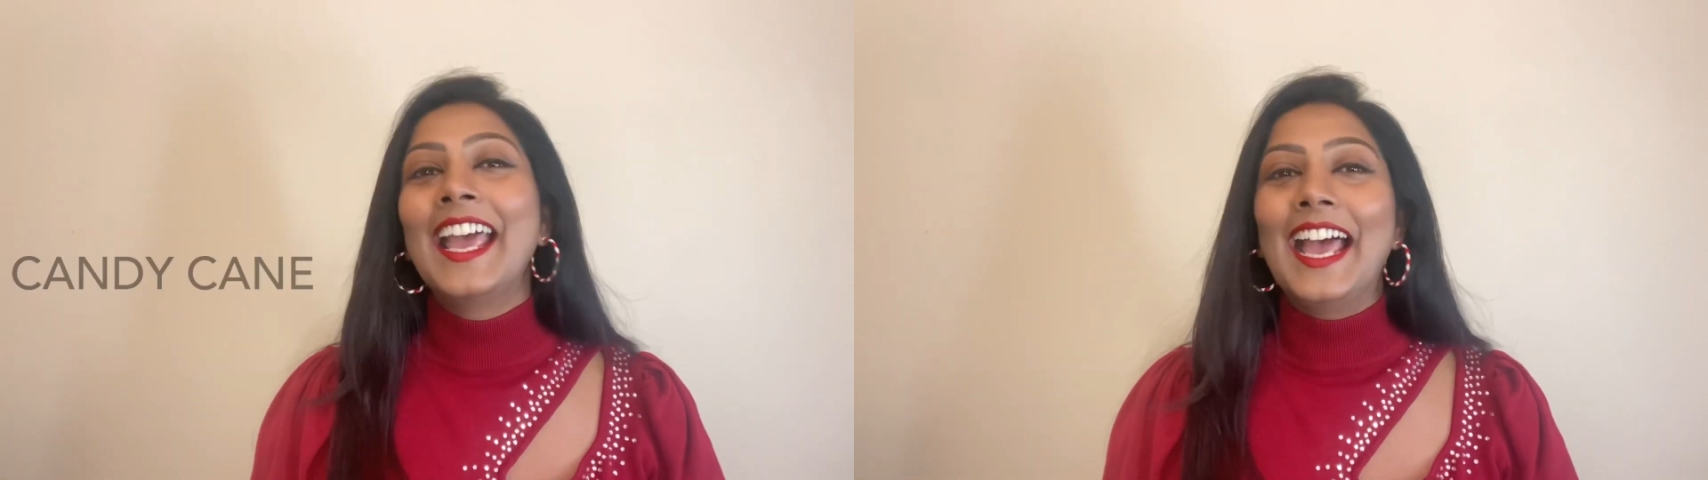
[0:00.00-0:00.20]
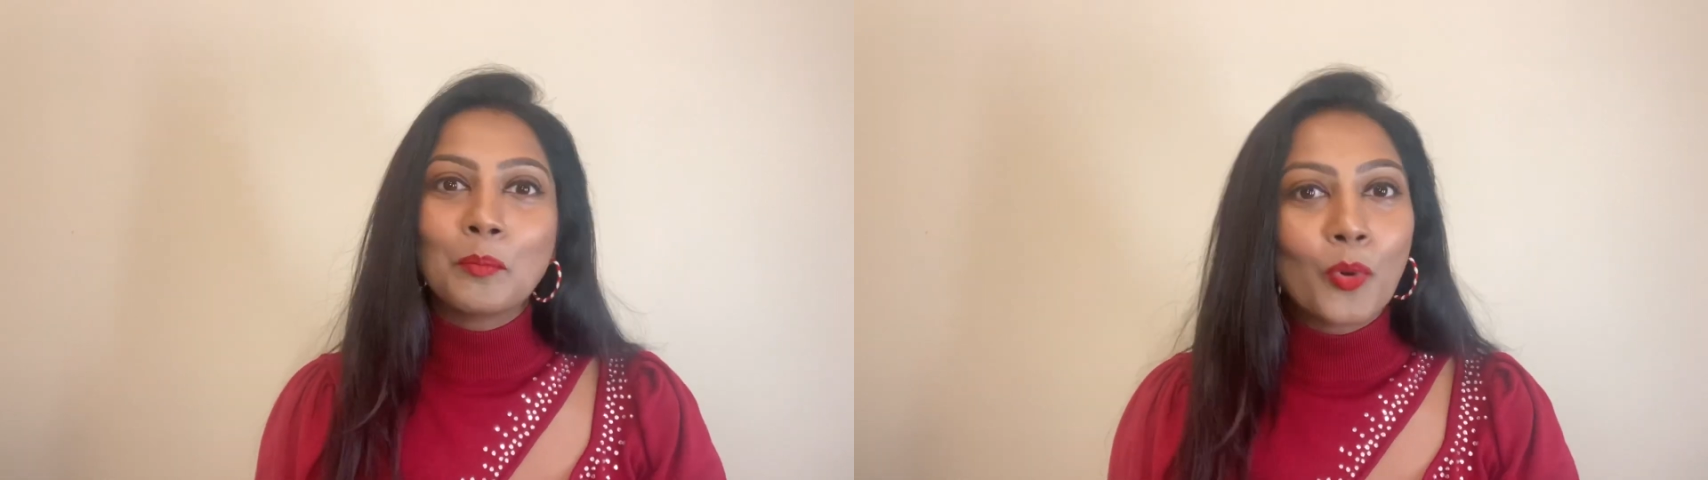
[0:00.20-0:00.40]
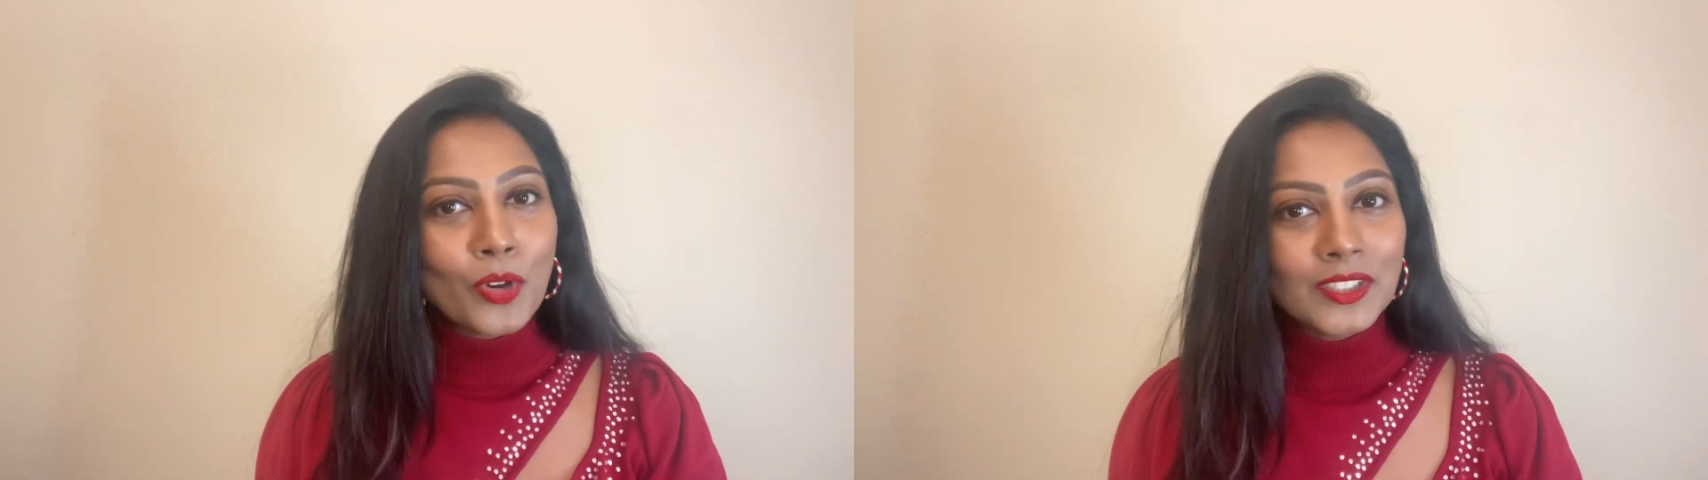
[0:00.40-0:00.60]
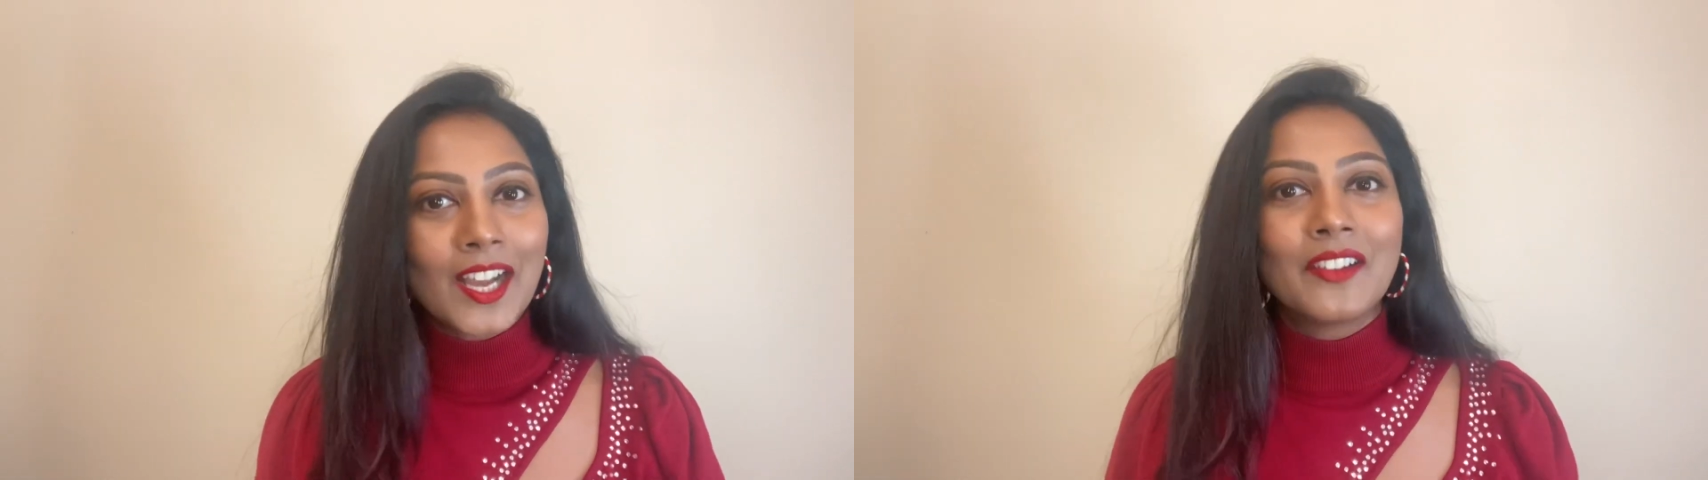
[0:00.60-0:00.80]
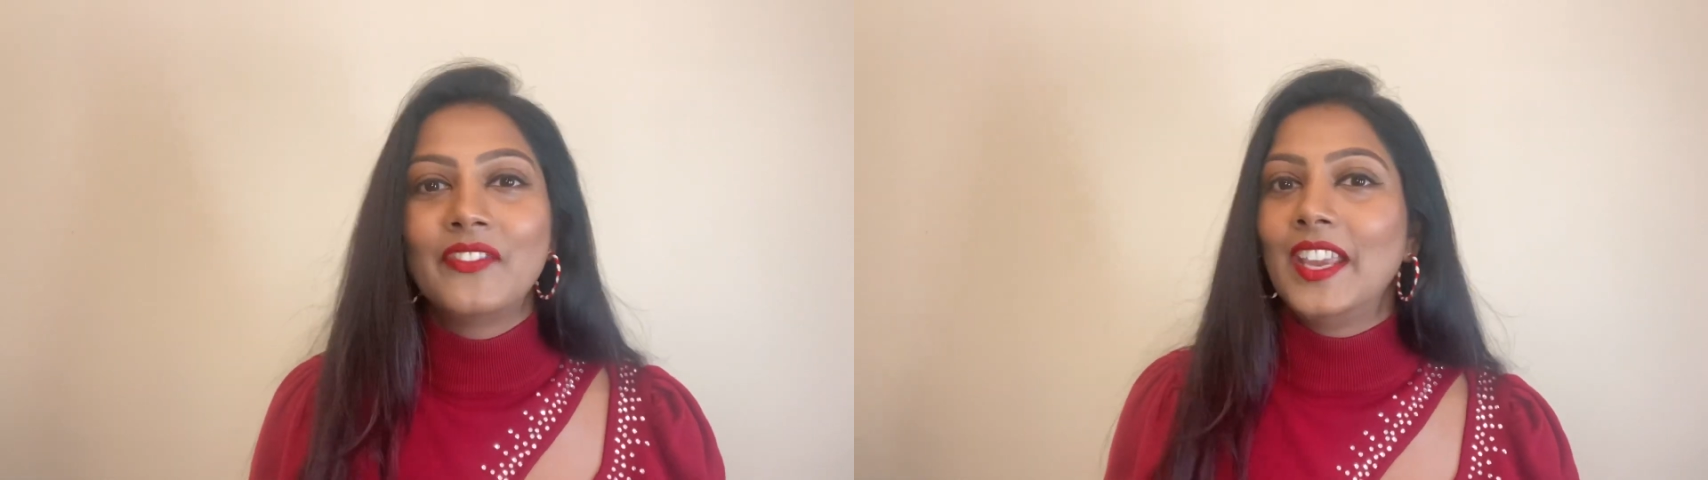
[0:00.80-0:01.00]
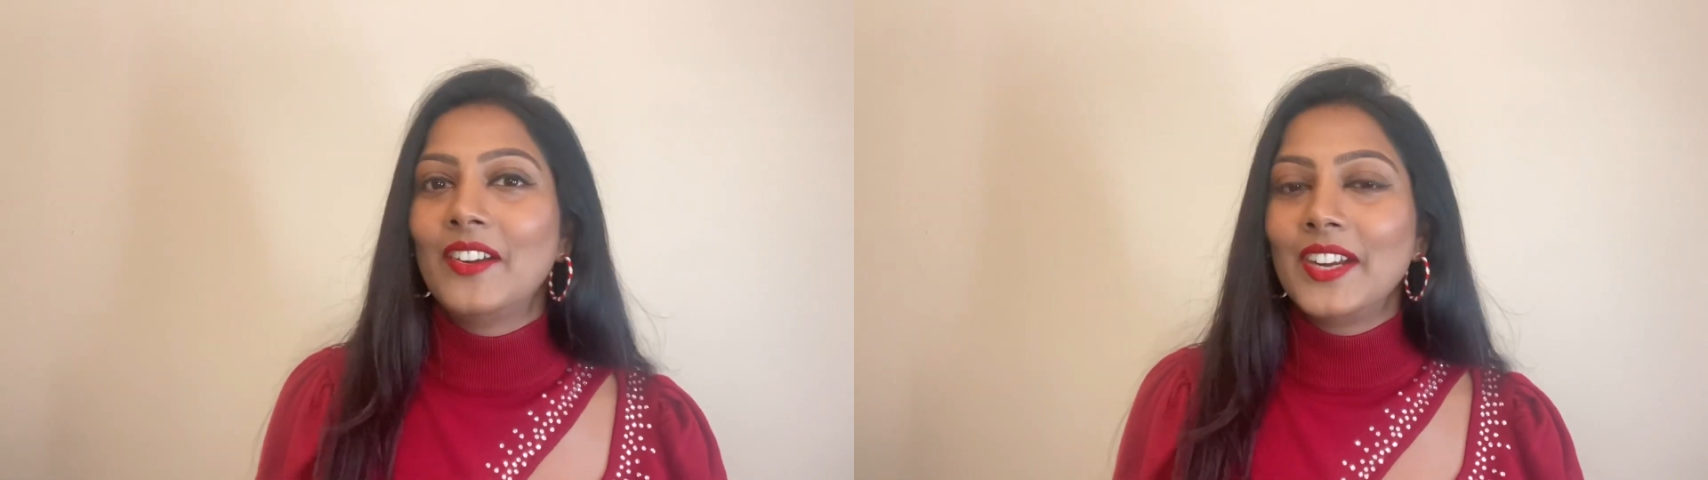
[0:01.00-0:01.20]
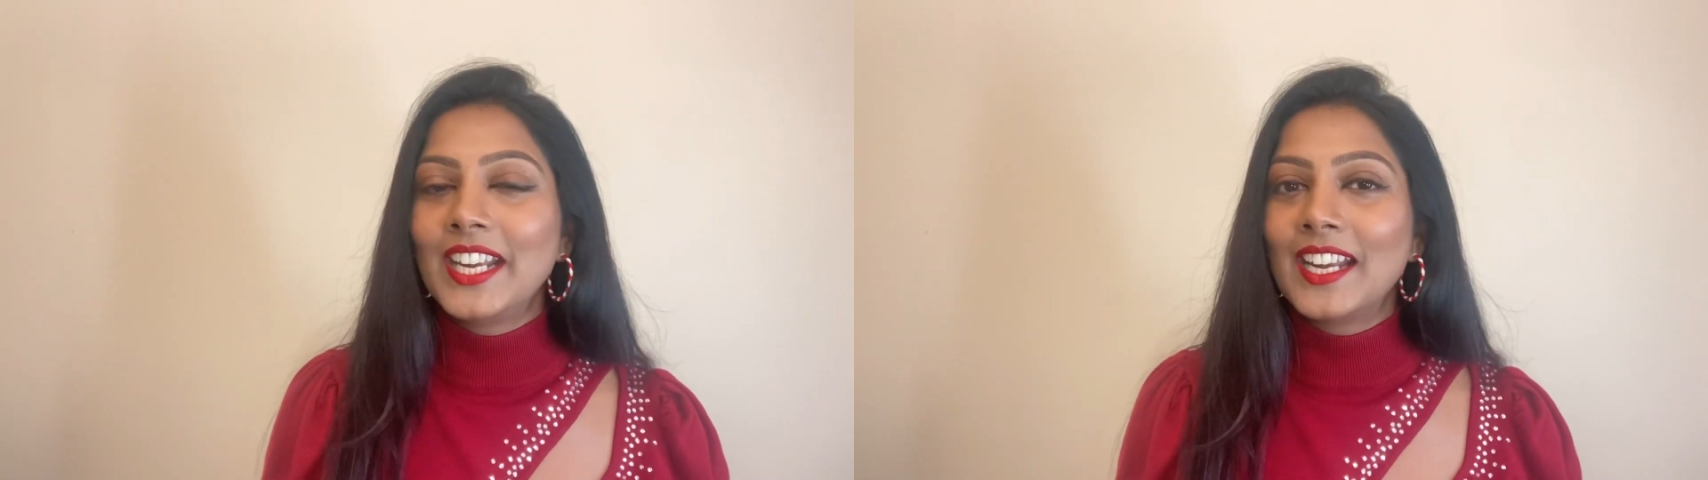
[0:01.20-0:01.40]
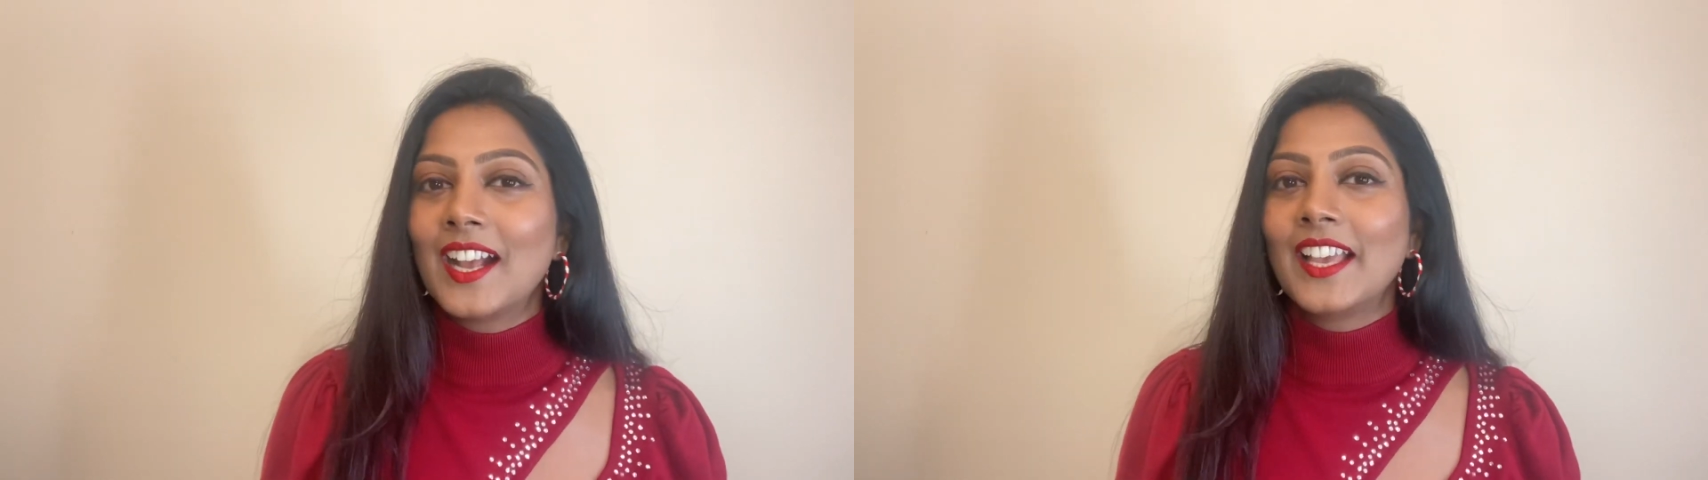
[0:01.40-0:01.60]
Both are very
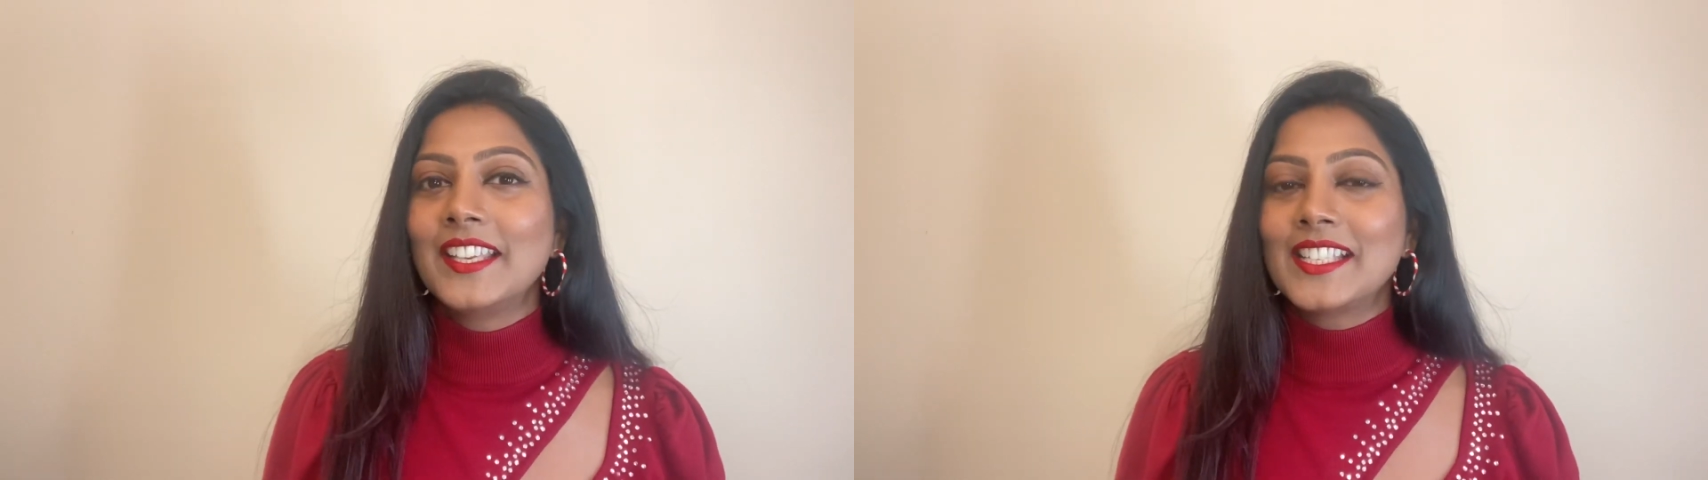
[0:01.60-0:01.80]
nice